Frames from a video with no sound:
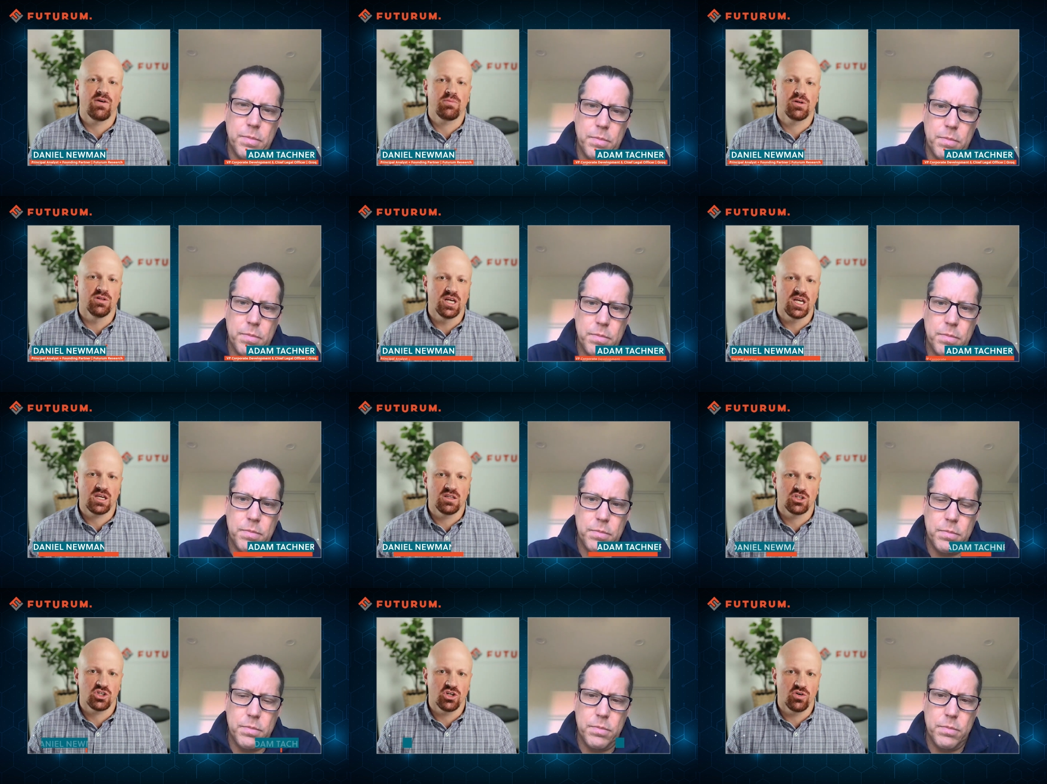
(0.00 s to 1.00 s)
Speaker 1: I put a link
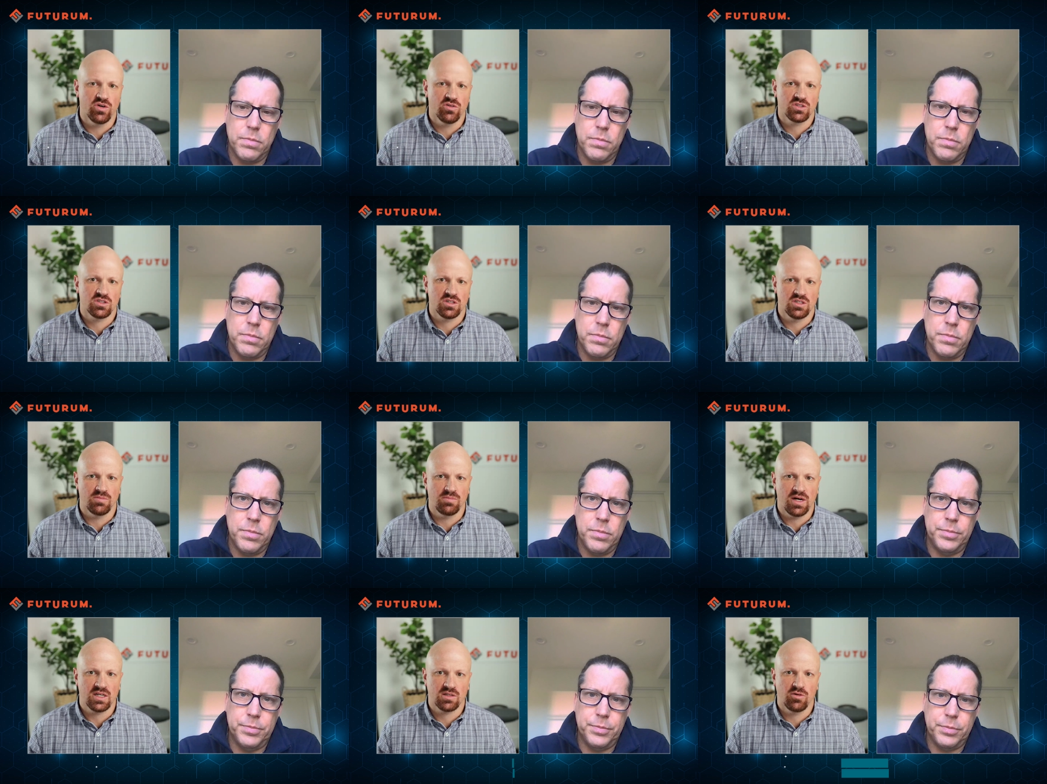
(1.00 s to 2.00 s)
in the show notes, is it
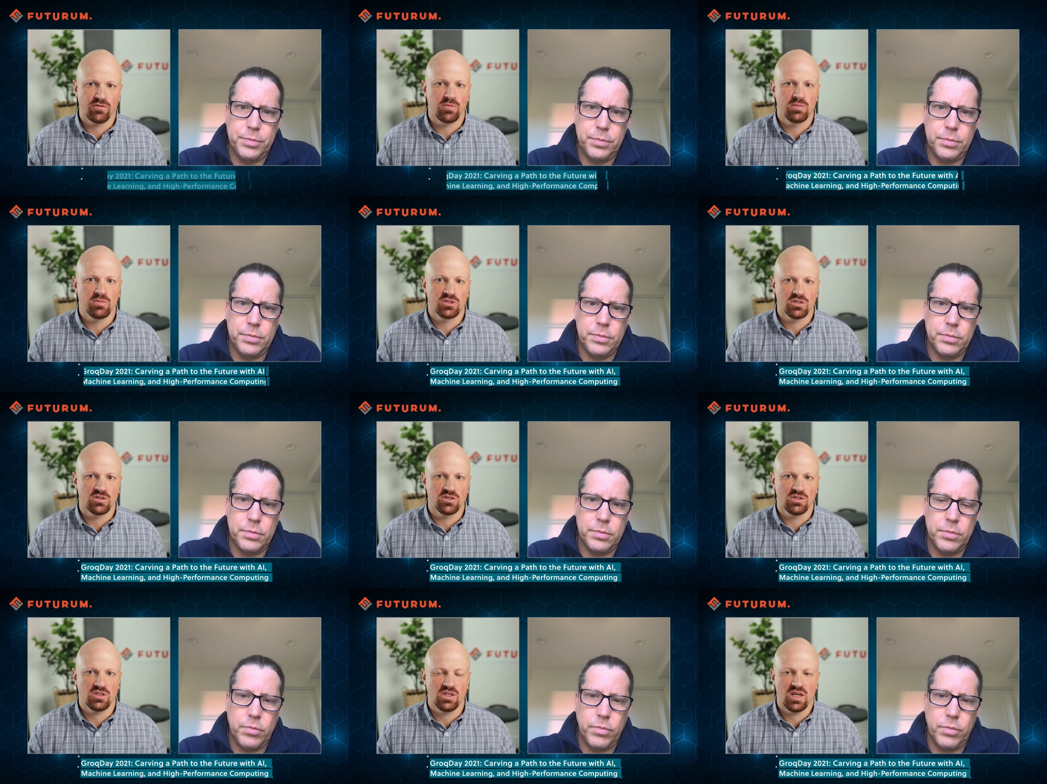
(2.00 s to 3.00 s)
possible for people
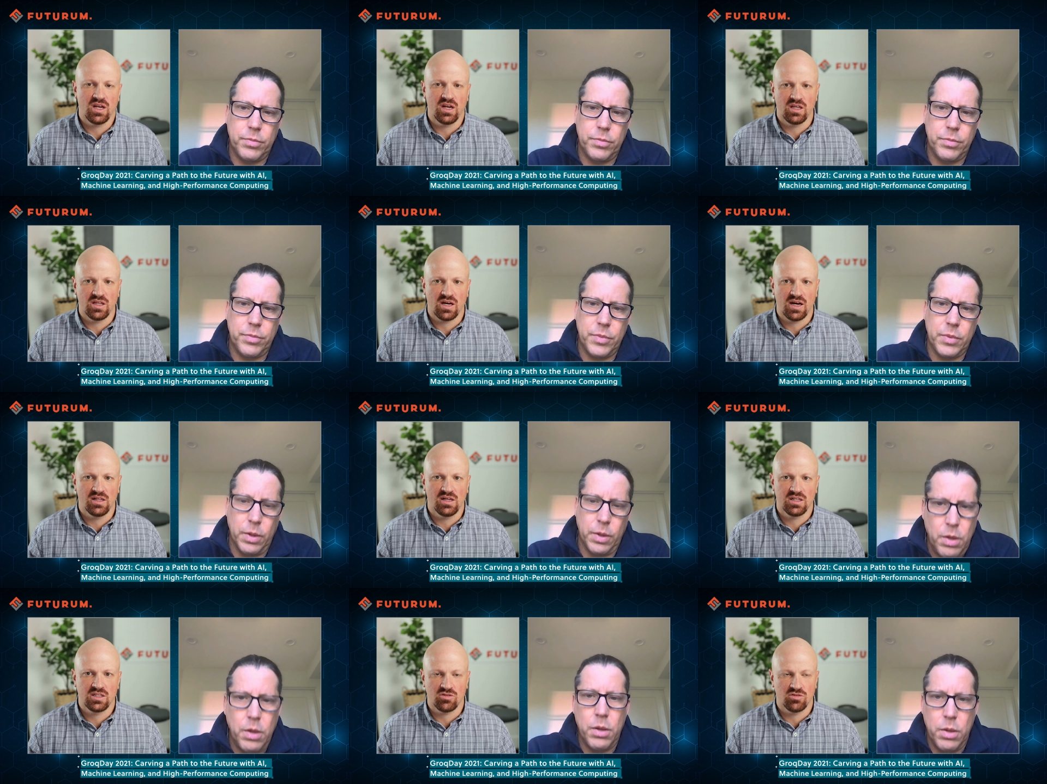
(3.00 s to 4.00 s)
to get any of the
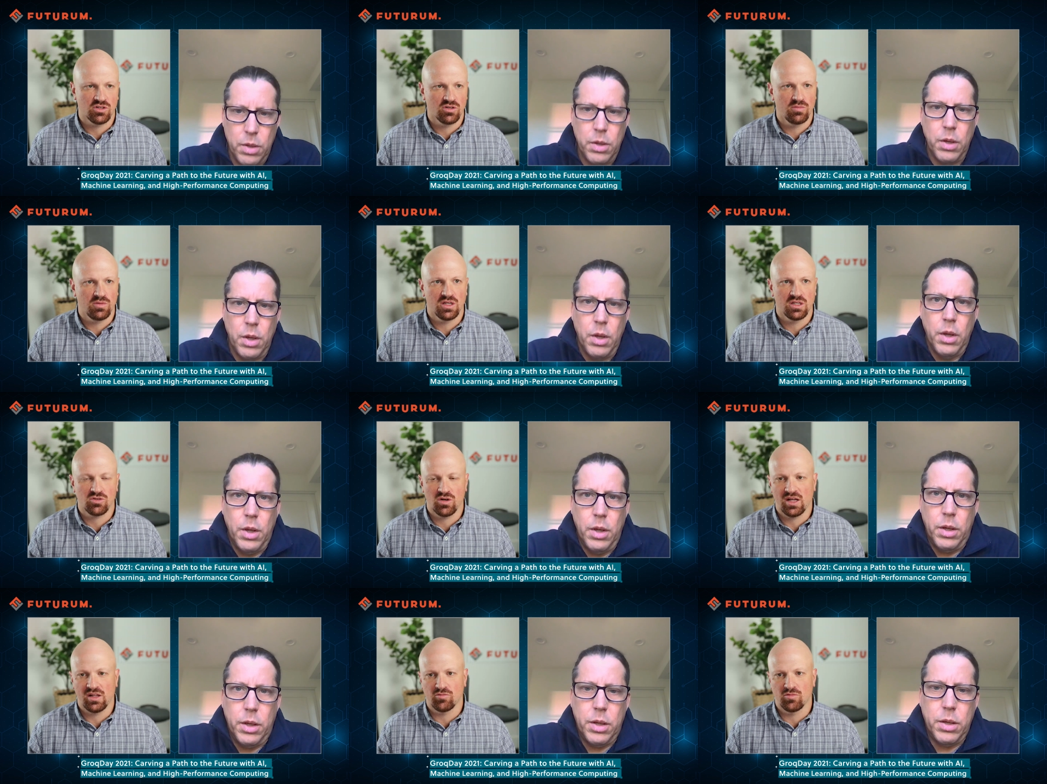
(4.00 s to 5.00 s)
highlights, or is there going to be any sort
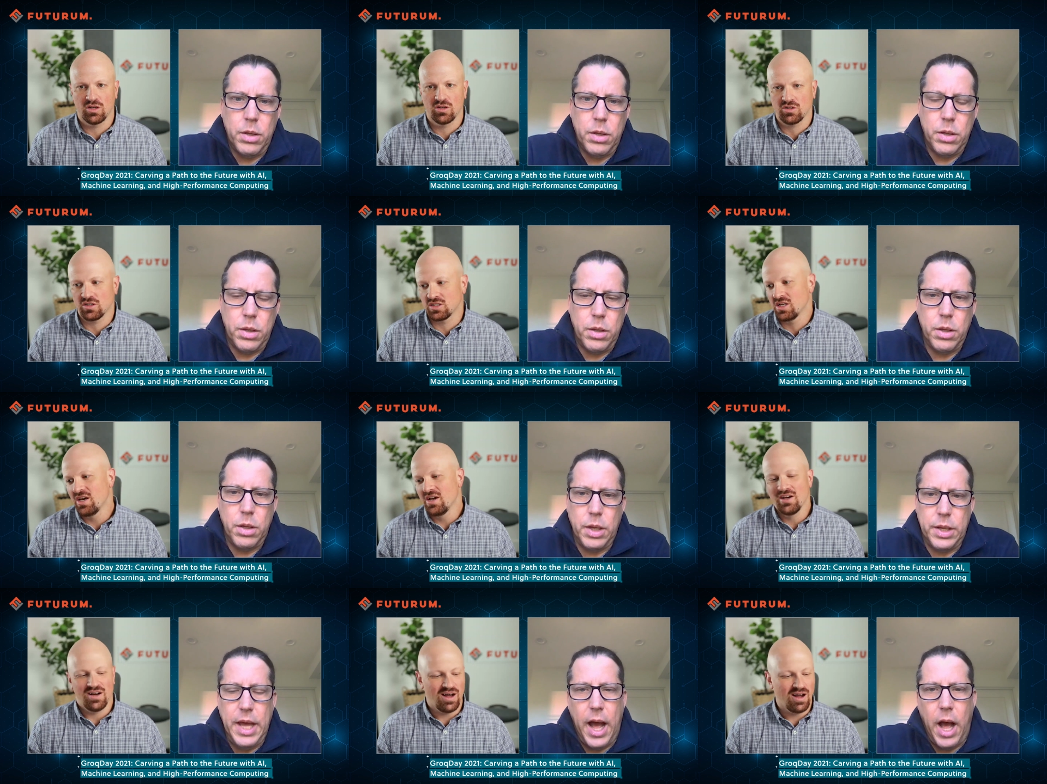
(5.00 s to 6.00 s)
of highlight reel? Because
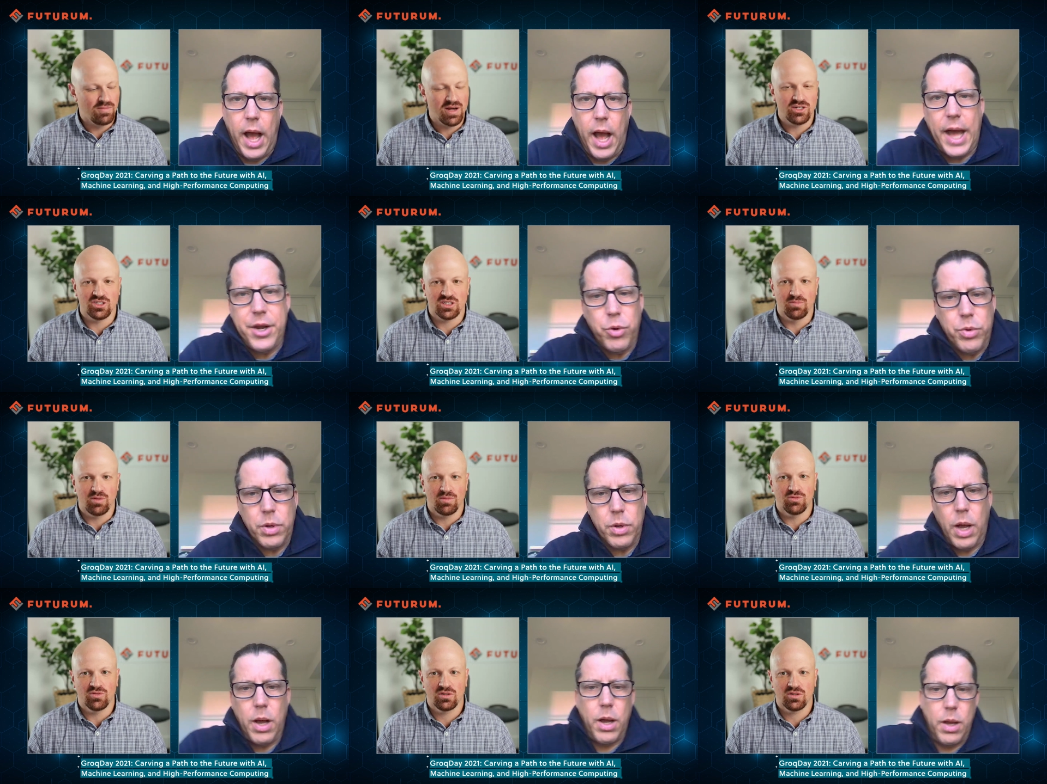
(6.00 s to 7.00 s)
yeah,
Speaker 2: I, I imagine I some
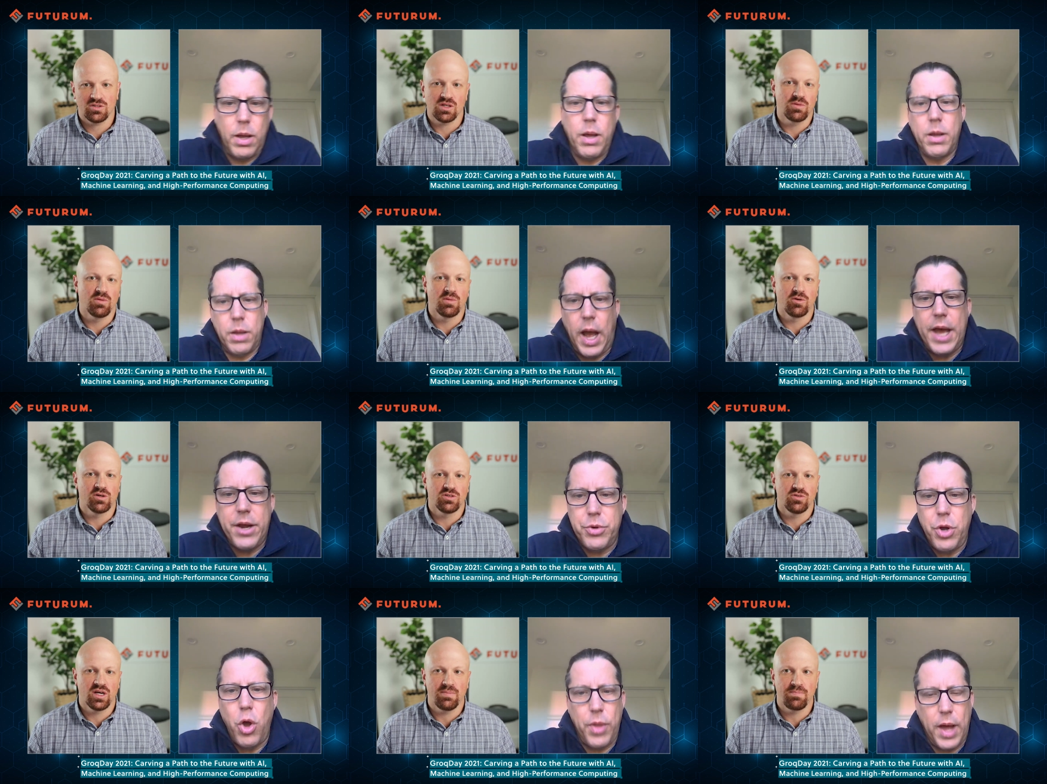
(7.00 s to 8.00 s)
people, some people I don't, don't
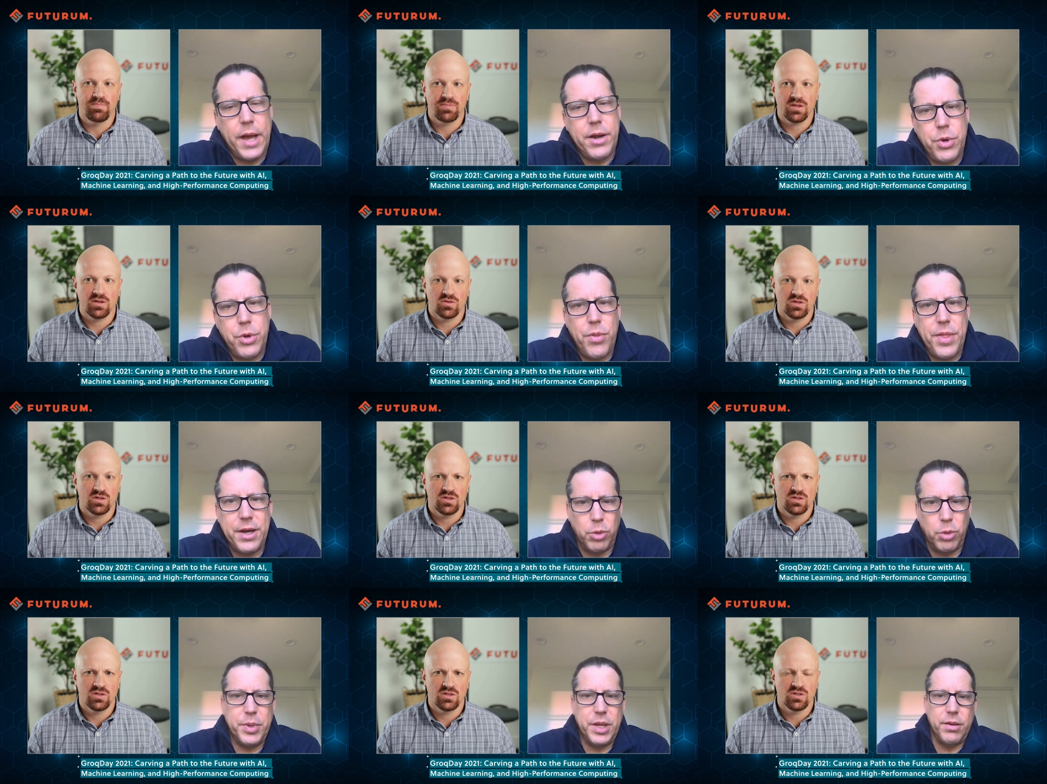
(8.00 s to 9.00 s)
know, do that. I don't know that it'll
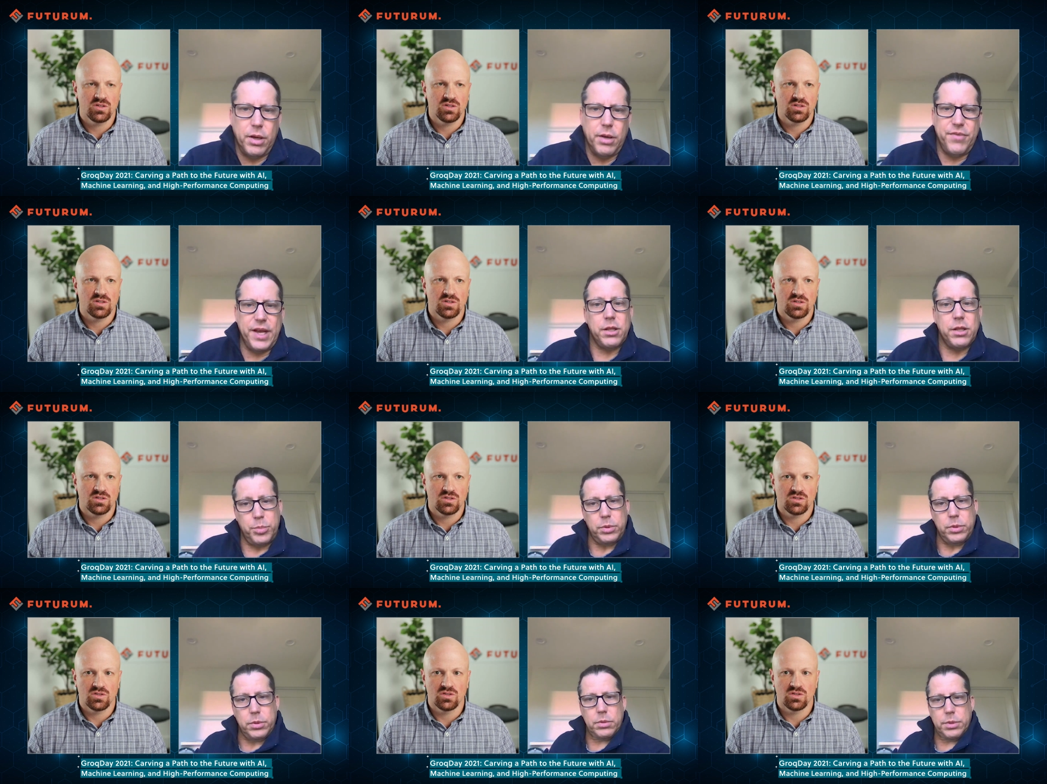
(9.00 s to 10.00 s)
be
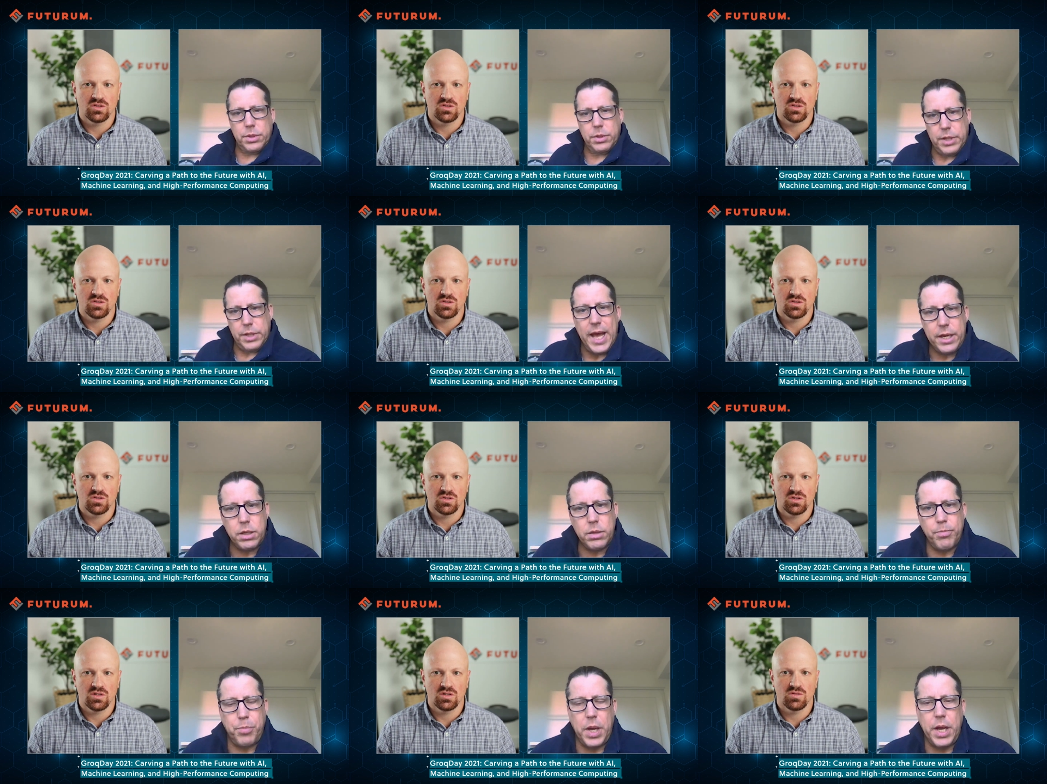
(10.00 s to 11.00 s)
available yet,
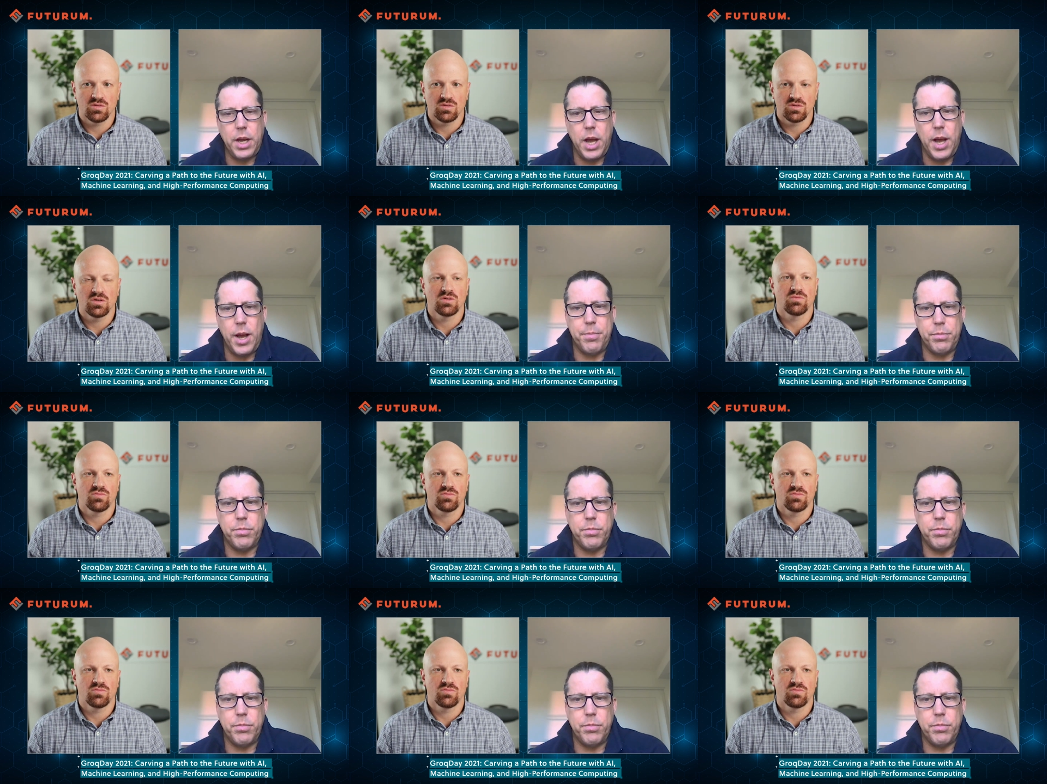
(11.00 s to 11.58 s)
but um,